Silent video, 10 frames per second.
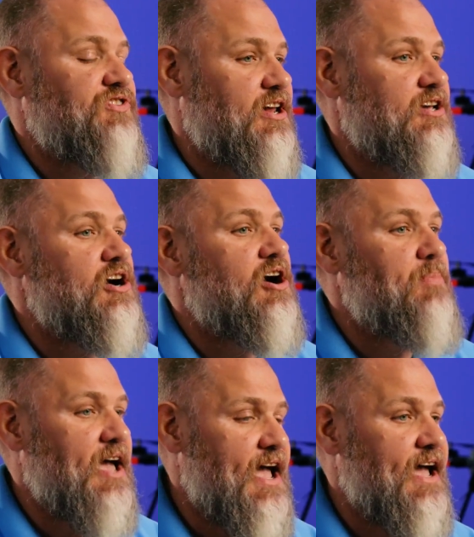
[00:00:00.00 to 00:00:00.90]
setting
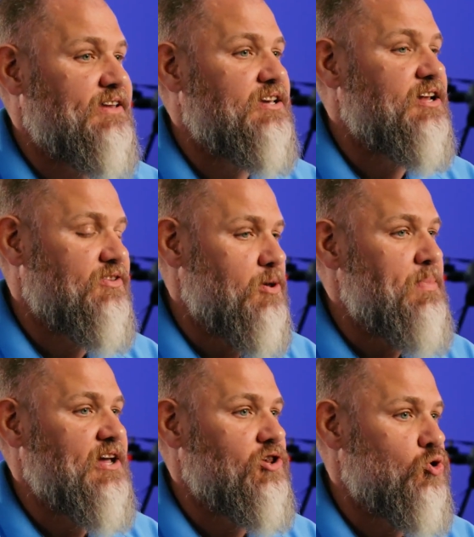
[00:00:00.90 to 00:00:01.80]
up, and getting
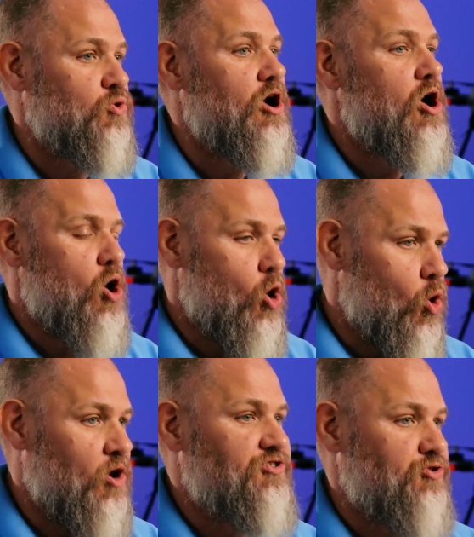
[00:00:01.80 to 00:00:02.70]
the payload
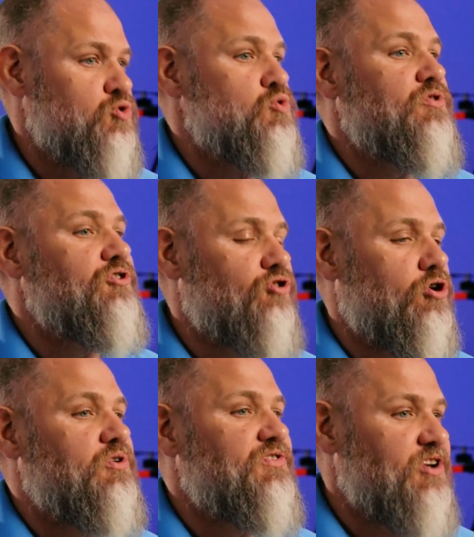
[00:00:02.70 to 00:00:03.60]
onto the
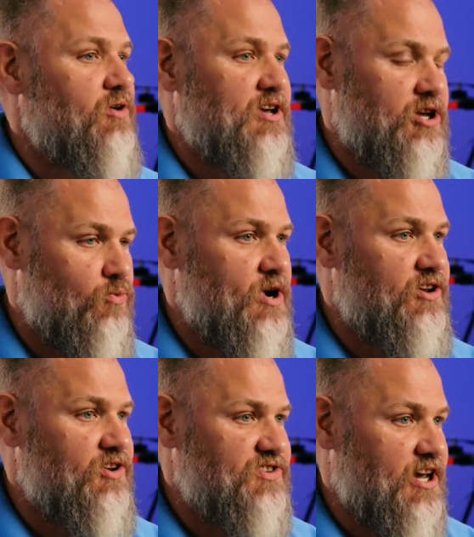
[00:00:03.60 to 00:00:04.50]
drone itself and getting
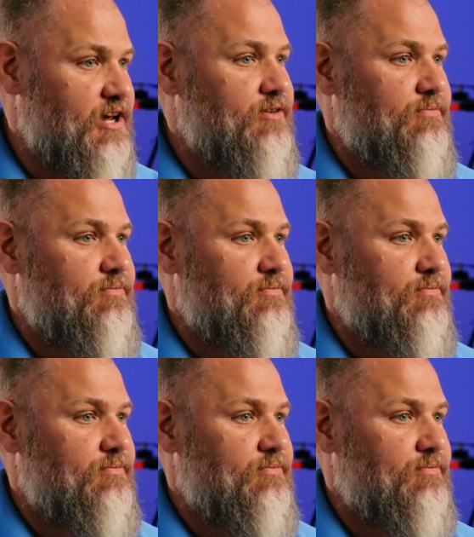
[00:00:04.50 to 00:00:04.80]
ready to scan.